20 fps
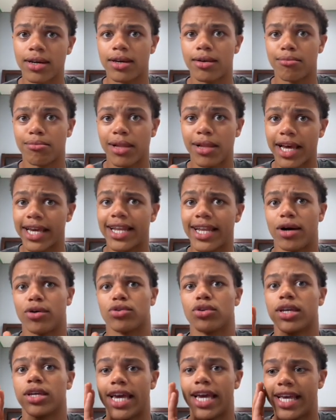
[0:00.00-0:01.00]
playing
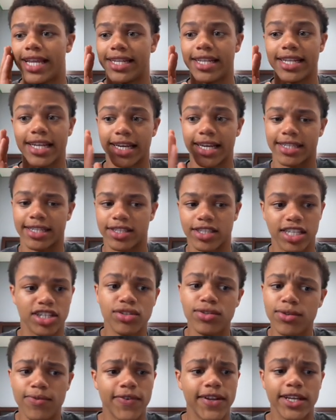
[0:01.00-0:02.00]
out. And the
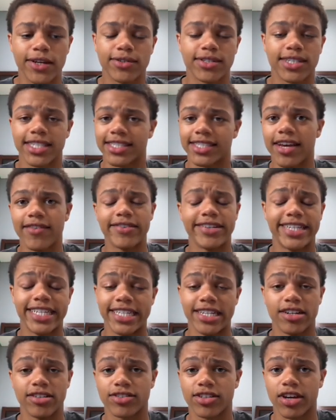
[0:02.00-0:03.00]
YouTube video says
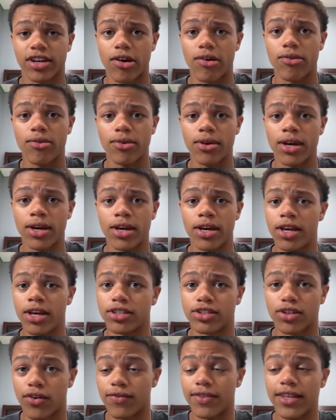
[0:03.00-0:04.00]
17 years ago.
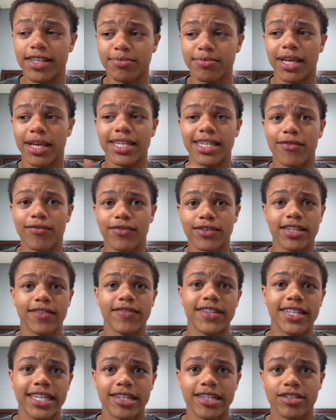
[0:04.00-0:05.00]
So if this played out for
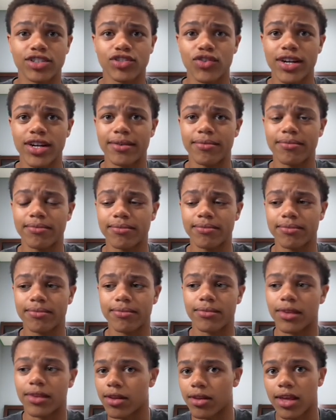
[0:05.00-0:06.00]
17 years straight,
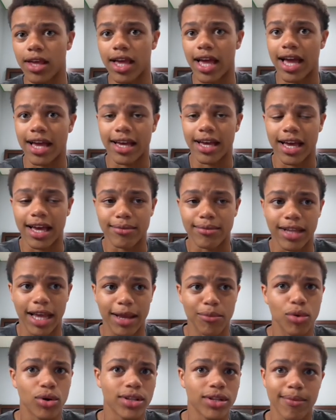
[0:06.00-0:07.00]
like
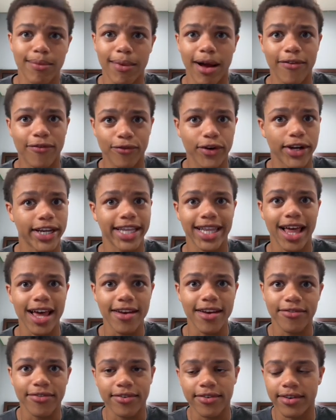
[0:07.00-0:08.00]
more than my freaking
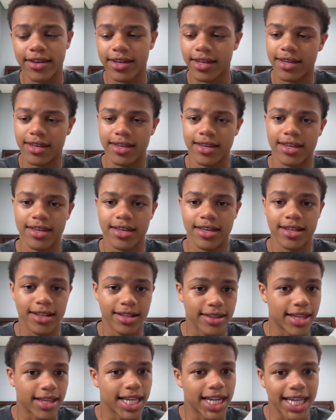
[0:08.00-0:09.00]
life,
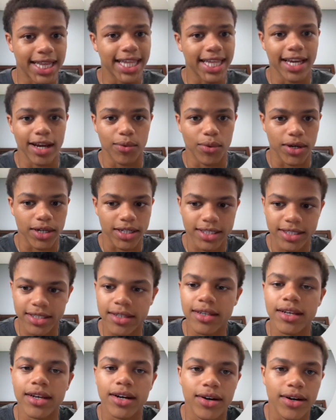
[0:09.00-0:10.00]
then I think it works.
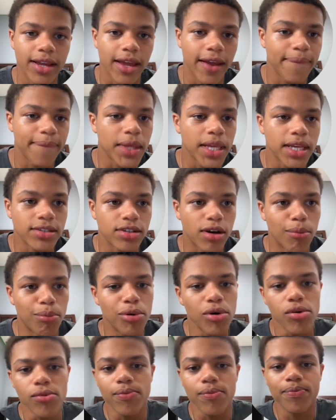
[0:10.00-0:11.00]
Okay, so
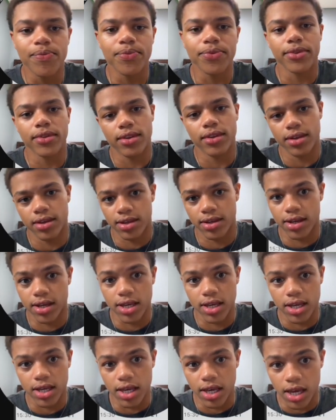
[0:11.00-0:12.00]
boom.
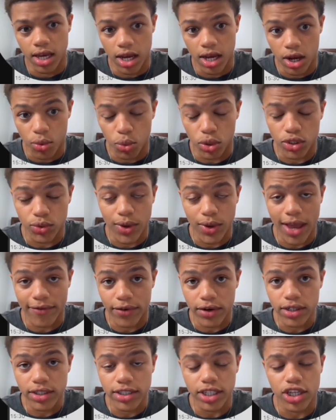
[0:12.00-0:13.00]
What do we have
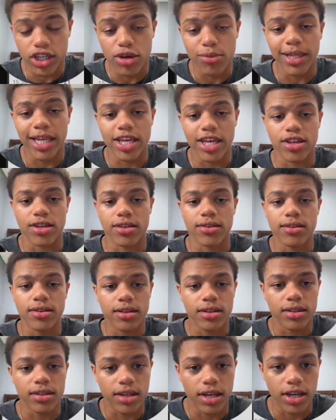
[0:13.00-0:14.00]
first? Accumulation.
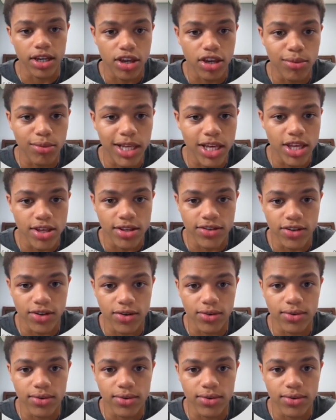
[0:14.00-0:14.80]
Accumulation zone.